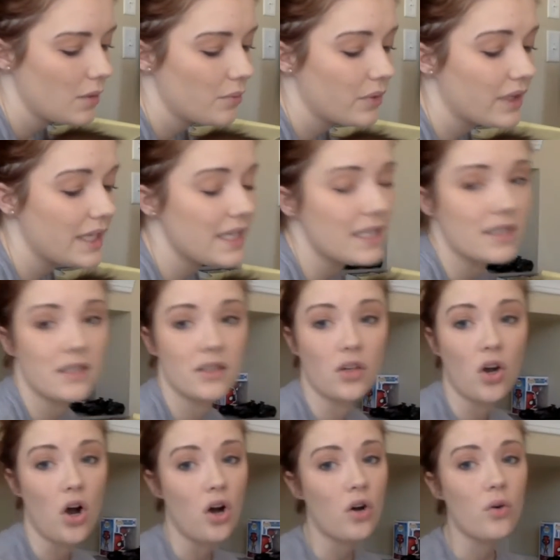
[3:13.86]
please
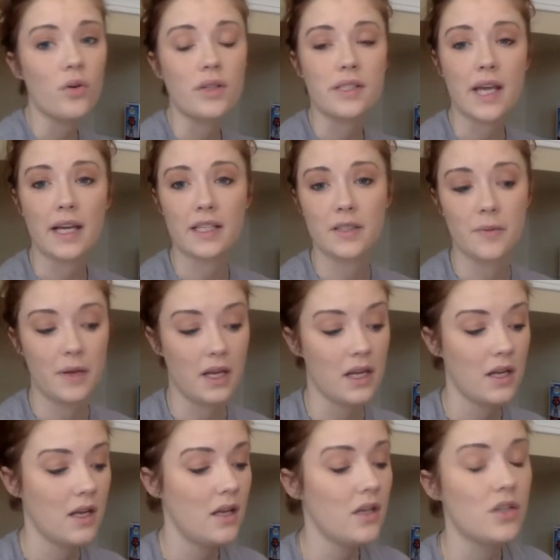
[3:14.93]
call or text
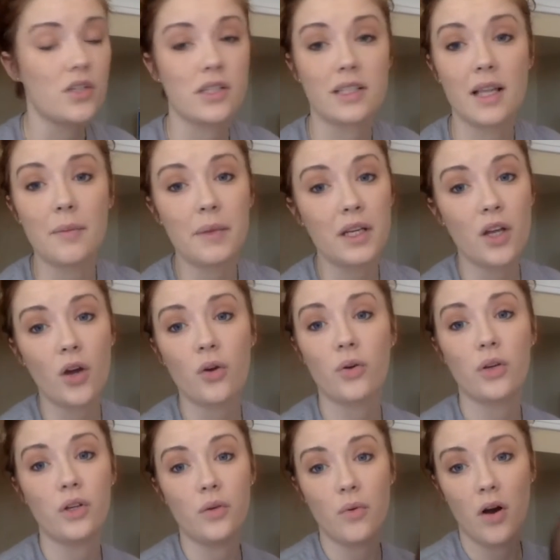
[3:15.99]
me. Just let me know
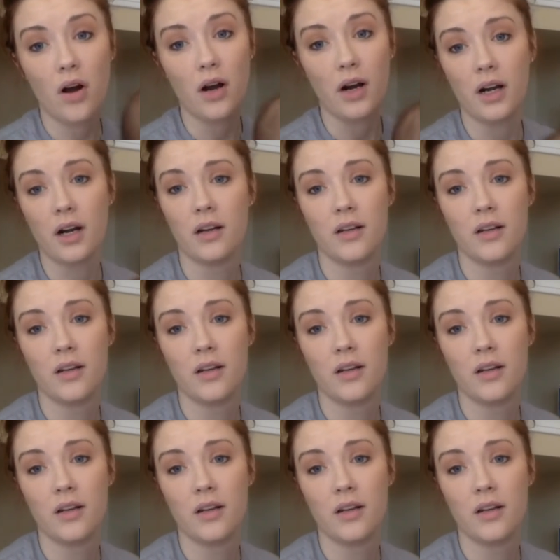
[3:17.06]
who you are,